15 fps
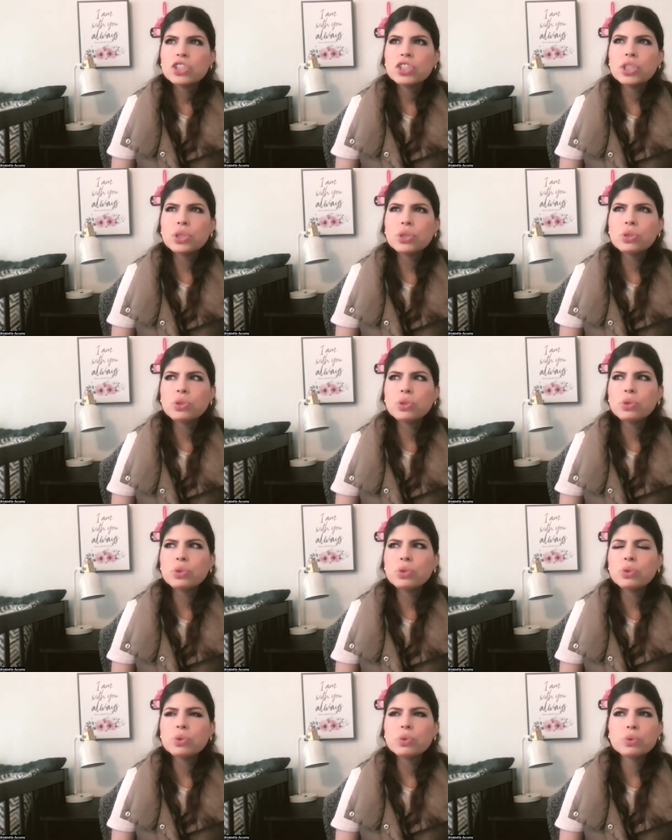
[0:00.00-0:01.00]

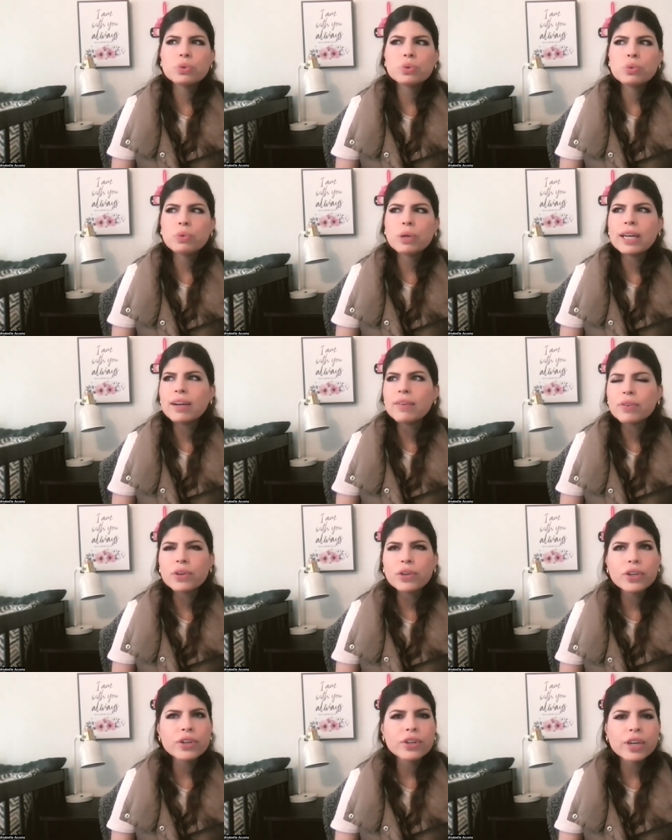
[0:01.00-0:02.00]
to
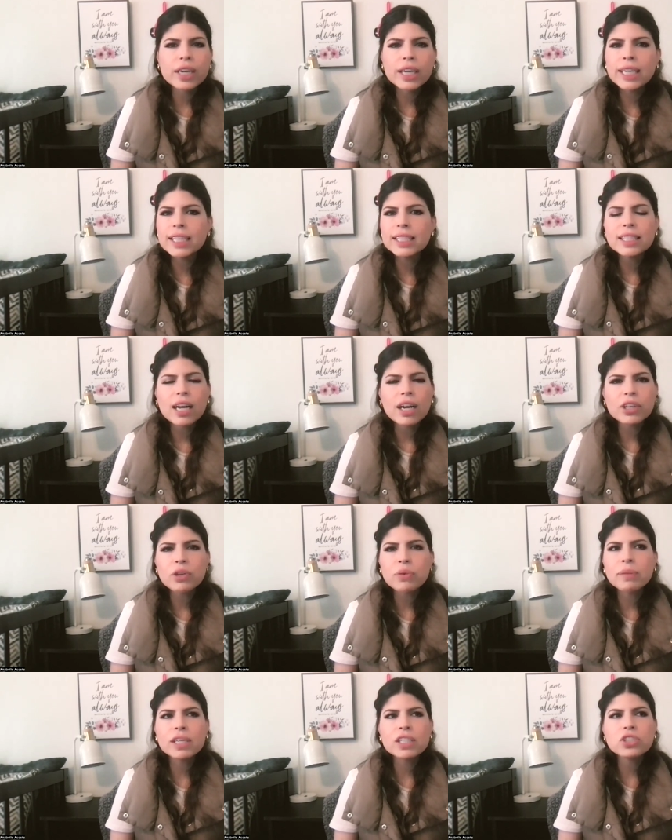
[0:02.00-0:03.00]
whatever it is, how
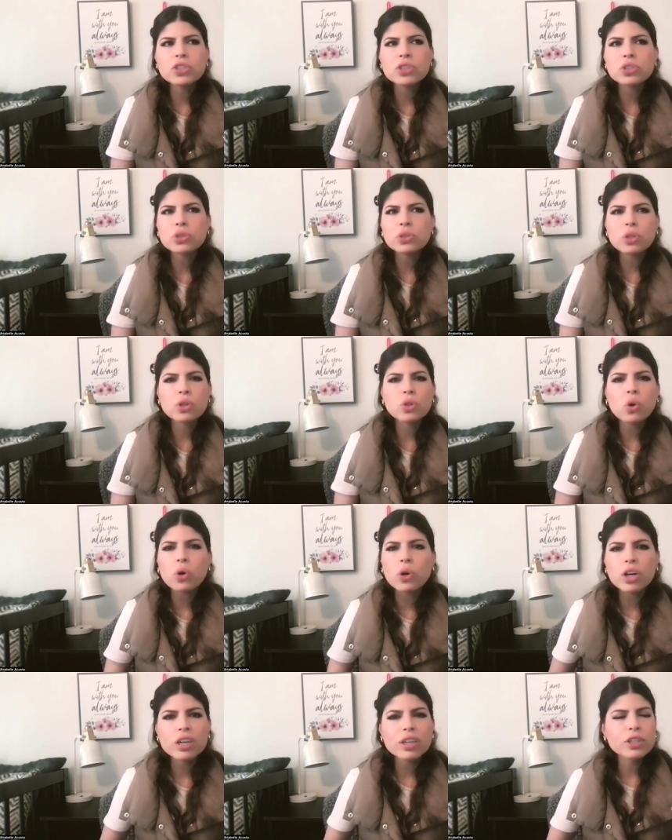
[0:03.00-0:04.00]
you minister to the
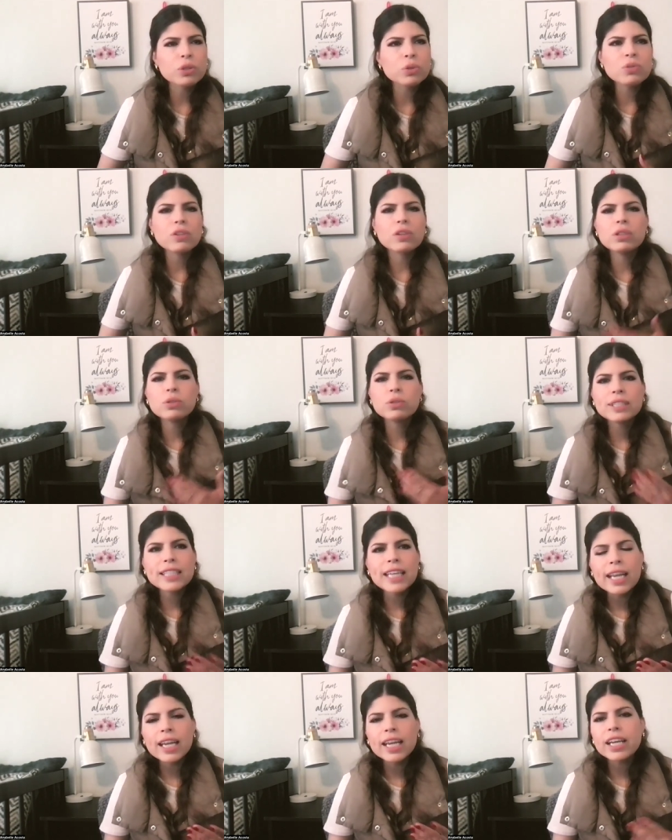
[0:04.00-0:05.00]
Lord, you
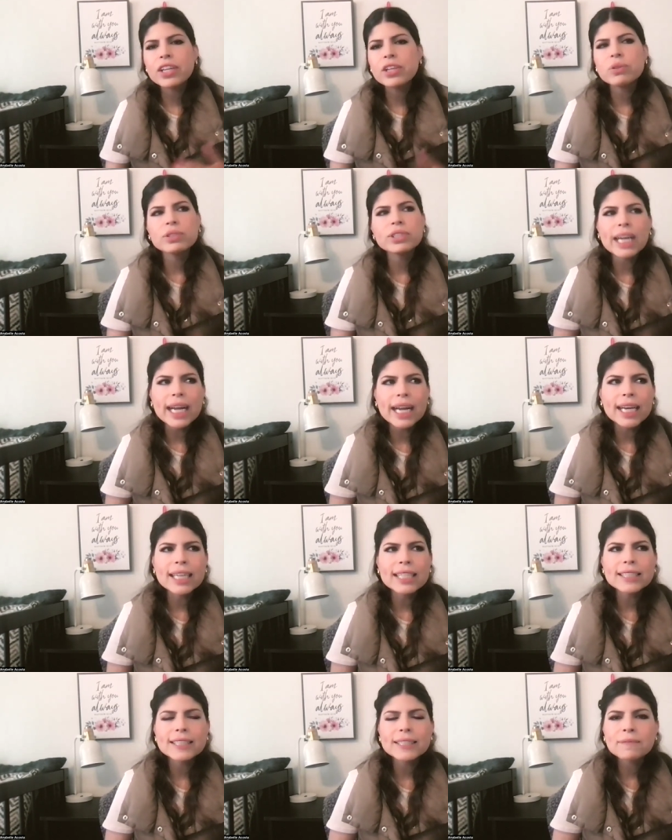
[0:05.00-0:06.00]
sing, you
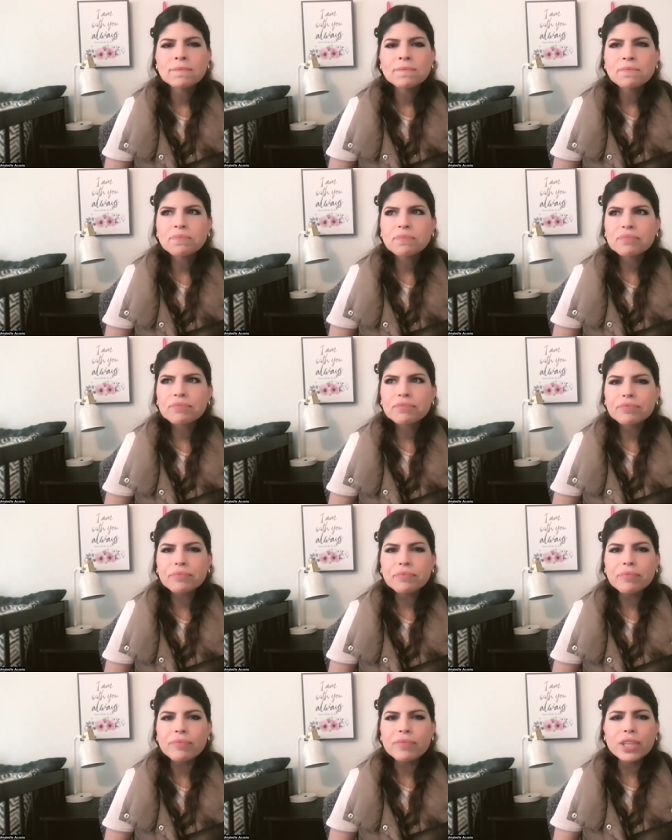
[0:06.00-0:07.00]
dance,
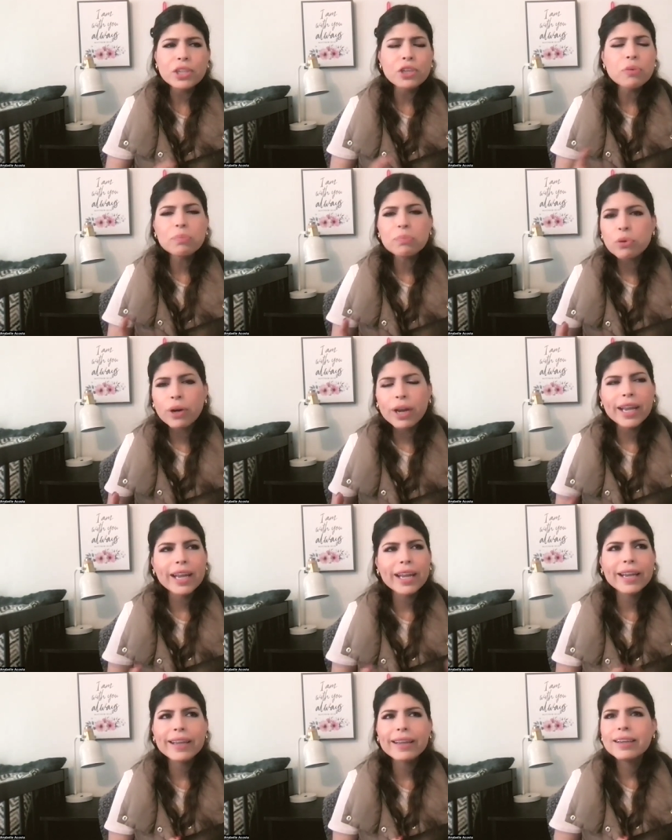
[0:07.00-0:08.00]
you
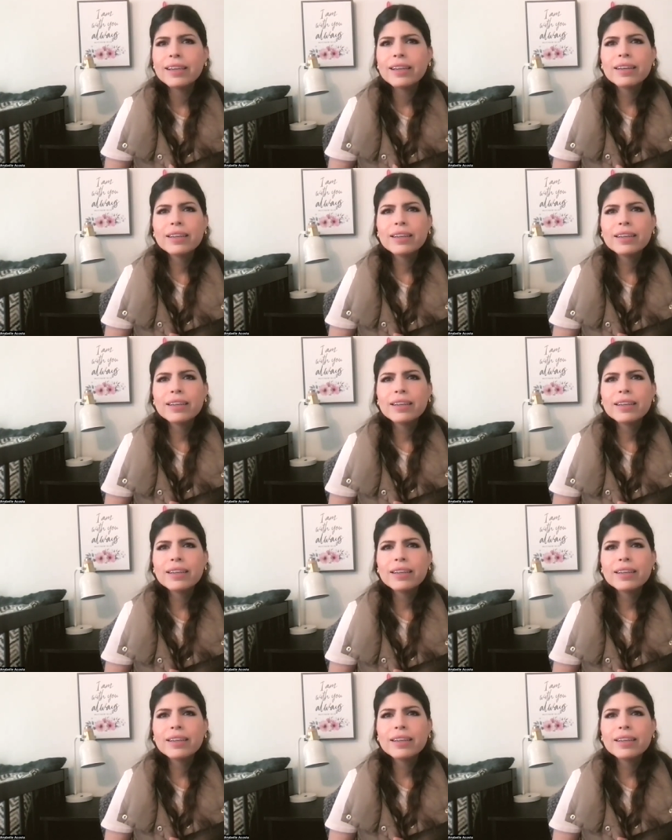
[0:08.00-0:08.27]
pray,